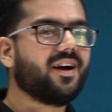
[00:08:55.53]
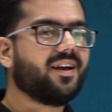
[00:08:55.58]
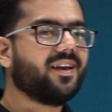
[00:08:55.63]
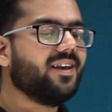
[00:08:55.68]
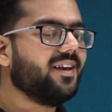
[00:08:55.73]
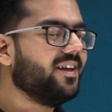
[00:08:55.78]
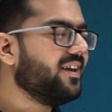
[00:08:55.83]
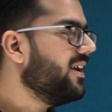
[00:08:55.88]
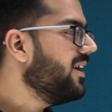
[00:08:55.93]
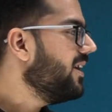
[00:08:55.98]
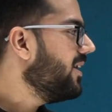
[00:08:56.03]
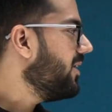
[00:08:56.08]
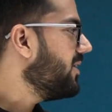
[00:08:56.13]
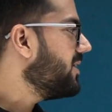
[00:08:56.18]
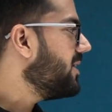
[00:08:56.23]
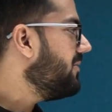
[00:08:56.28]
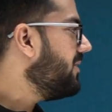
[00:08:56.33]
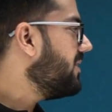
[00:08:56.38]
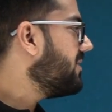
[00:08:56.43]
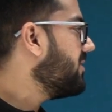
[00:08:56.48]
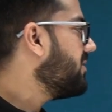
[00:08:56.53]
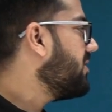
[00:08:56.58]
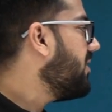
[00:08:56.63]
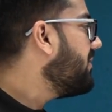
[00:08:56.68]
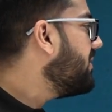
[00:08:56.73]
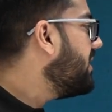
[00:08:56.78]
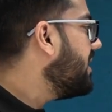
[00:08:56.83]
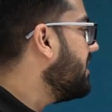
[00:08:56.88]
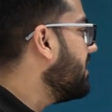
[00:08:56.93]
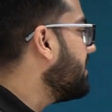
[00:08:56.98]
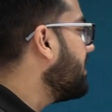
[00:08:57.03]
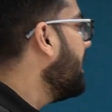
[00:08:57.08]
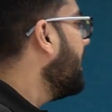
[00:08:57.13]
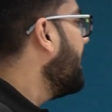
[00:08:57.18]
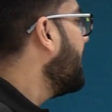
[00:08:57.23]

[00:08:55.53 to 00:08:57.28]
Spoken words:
again on the basis of this,